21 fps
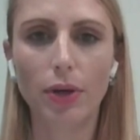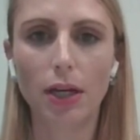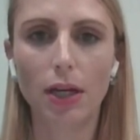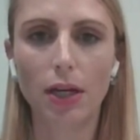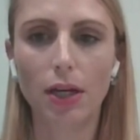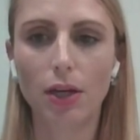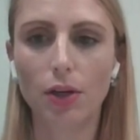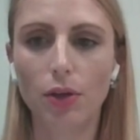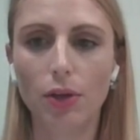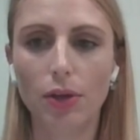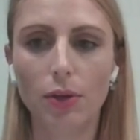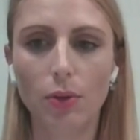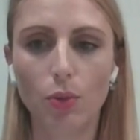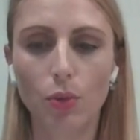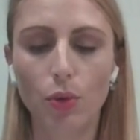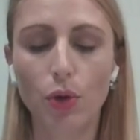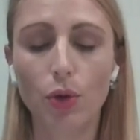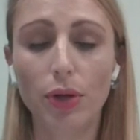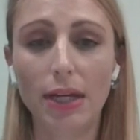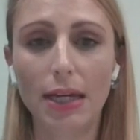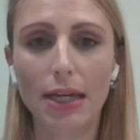quick
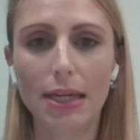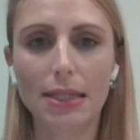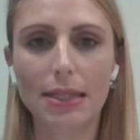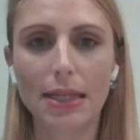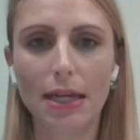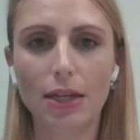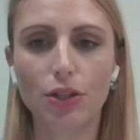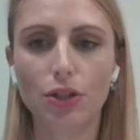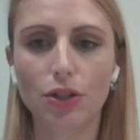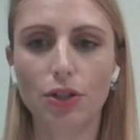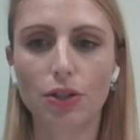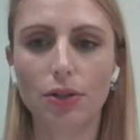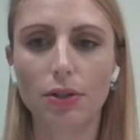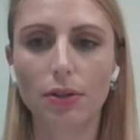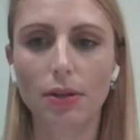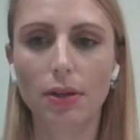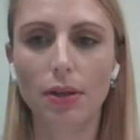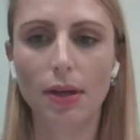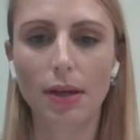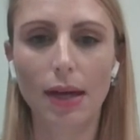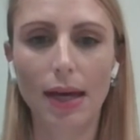Q&A
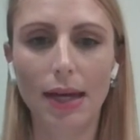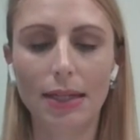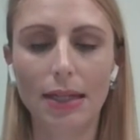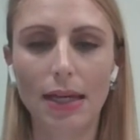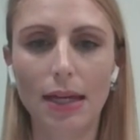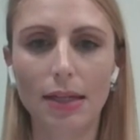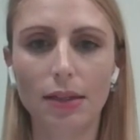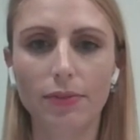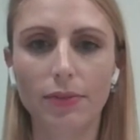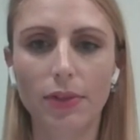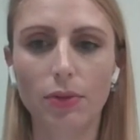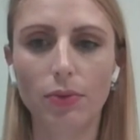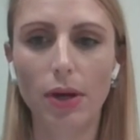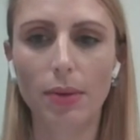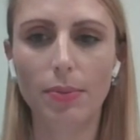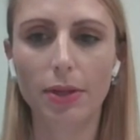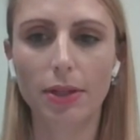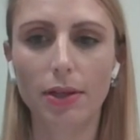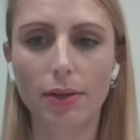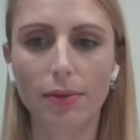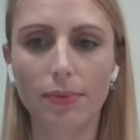session at the end of the
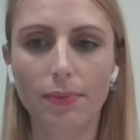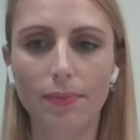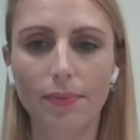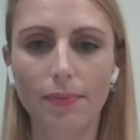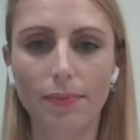webinar.